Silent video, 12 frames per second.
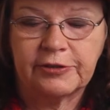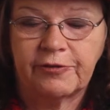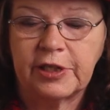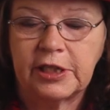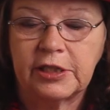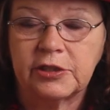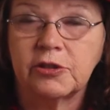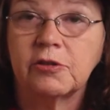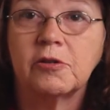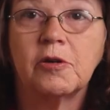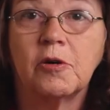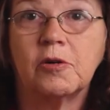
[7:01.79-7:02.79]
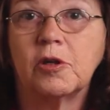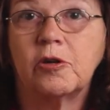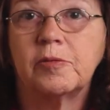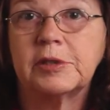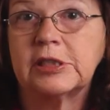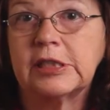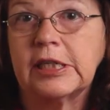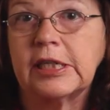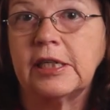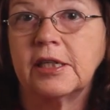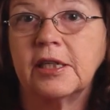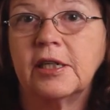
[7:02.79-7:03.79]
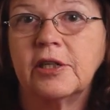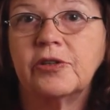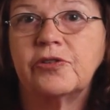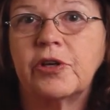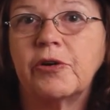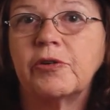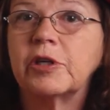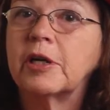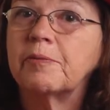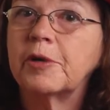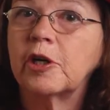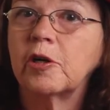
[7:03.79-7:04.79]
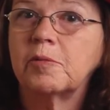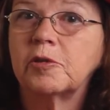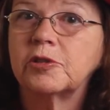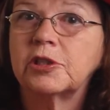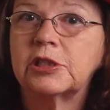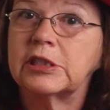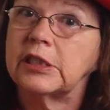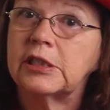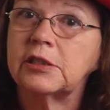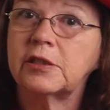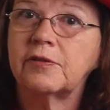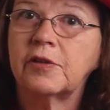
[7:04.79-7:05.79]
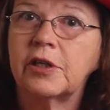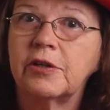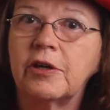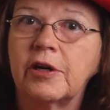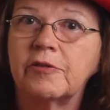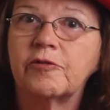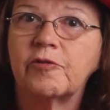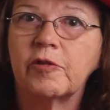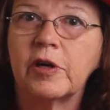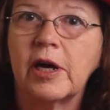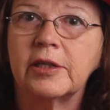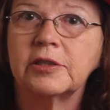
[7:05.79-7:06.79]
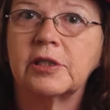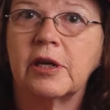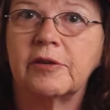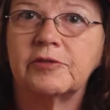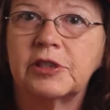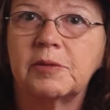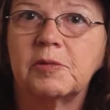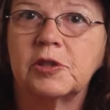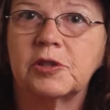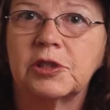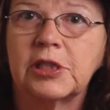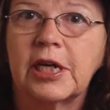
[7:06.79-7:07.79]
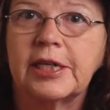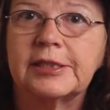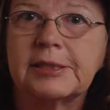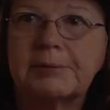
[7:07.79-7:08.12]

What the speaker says: Vegas, or Oklahoma City. So comparable to cities of similar size.